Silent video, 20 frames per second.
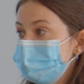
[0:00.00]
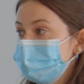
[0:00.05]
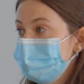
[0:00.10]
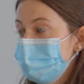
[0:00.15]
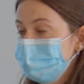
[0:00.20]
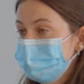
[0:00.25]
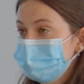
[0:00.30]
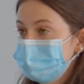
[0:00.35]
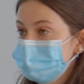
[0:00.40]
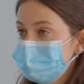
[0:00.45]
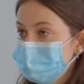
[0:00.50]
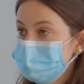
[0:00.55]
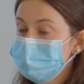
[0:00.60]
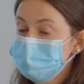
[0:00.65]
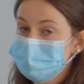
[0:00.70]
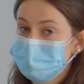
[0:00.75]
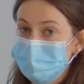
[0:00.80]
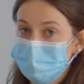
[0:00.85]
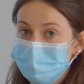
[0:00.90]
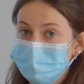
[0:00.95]
I did
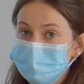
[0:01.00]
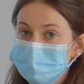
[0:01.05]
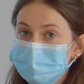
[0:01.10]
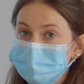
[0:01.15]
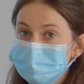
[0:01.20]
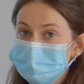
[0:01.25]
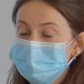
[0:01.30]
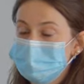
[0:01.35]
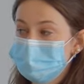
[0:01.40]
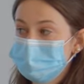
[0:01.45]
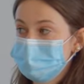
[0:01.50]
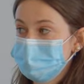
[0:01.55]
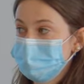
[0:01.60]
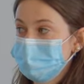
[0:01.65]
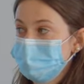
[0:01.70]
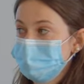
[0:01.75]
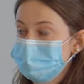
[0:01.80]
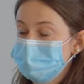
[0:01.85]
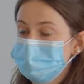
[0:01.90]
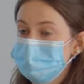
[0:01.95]
find in
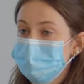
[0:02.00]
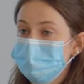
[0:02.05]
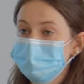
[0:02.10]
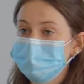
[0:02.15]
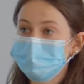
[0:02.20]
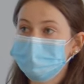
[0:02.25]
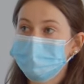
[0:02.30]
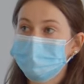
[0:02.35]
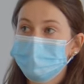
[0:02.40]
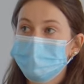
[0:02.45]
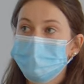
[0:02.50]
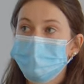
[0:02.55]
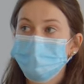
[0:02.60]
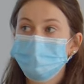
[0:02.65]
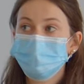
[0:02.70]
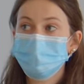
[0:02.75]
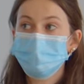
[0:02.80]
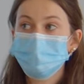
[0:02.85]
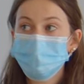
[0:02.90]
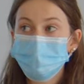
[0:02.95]
my results
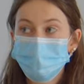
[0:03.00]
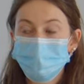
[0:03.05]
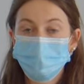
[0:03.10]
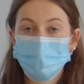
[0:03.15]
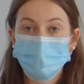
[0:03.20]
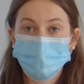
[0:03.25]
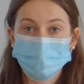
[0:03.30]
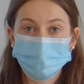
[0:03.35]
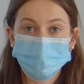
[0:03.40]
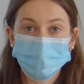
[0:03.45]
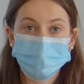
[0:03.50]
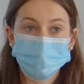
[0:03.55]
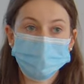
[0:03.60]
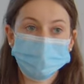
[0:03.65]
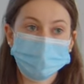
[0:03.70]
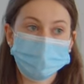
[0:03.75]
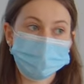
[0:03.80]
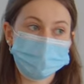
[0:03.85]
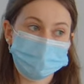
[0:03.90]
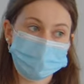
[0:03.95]
are super helpful
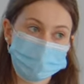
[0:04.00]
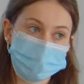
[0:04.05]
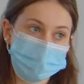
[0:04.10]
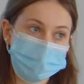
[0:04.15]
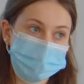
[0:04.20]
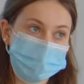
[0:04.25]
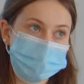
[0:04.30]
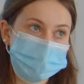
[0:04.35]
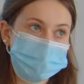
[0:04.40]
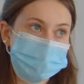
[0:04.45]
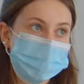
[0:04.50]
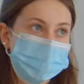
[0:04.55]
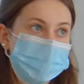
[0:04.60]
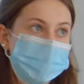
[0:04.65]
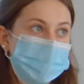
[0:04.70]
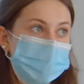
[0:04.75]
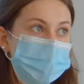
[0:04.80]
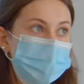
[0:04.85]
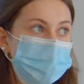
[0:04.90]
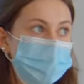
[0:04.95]
moving forward.
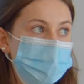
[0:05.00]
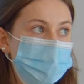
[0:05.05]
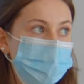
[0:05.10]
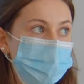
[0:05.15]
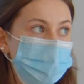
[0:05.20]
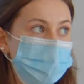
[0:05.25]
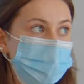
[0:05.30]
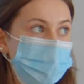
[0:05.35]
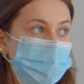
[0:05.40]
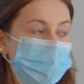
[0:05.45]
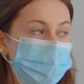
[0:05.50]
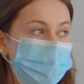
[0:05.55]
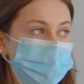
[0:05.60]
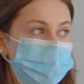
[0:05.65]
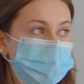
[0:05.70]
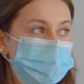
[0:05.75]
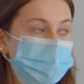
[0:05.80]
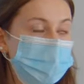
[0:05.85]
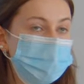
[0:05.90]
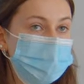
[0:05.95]
Um,
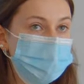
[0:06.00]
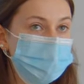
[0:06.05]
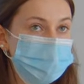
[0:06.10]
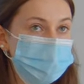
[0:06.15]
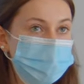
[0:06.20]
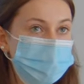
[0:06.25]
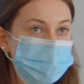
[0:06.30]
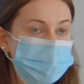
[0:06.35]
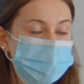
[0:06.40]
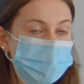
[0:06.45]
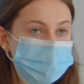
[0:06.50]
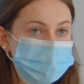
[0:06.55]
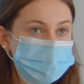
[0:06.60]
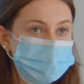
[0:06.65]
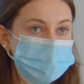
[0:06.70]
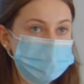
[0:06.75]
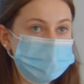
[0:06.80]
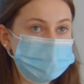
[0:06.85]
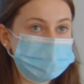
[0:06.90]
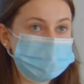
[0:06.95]
some ways
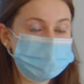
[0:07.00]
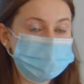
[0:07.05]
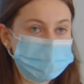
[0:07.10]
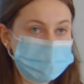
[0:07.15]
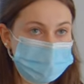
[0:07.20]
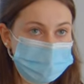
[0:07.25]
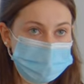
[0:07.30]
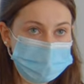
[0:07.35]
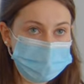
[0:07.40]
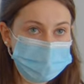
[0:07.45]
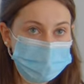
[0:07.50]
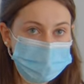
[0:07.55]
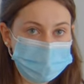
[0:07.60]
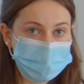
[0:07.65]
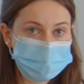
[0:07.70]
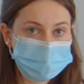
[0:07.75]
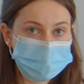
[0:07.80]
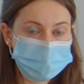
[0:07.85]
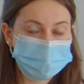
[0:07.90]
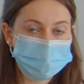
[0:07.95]
to explain the
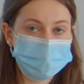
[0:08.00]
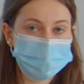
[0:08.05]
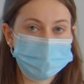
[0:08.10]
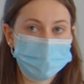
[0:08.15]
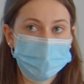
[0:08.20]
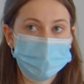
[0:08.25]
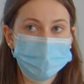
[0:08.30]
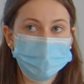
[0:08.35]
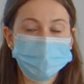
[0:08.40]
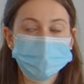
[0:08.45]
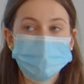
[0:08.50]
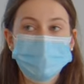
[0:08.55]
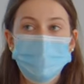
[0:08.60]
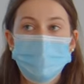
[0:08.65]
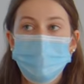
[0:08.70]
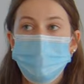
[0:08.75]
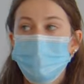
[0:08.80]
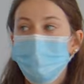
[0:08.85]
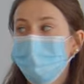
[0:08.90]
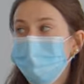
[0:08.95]
patterns that we found
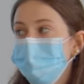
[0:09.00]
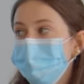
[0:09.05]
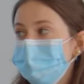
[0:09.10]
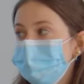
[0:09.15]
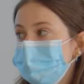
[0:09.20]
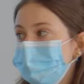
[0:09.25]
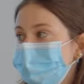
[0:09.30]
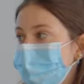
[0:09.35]
are